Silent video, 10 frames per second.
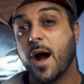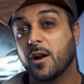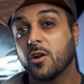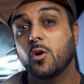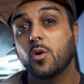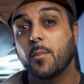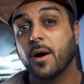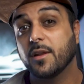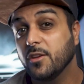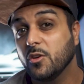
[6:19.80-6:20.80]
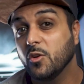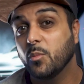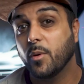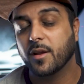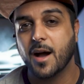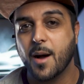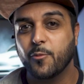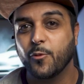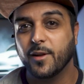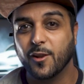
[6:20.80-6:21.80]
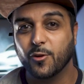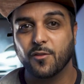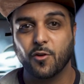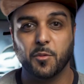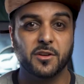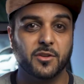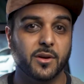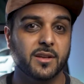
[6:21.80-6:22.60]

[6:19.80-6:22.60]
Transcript: I don't know about you, but I'm really looking forward to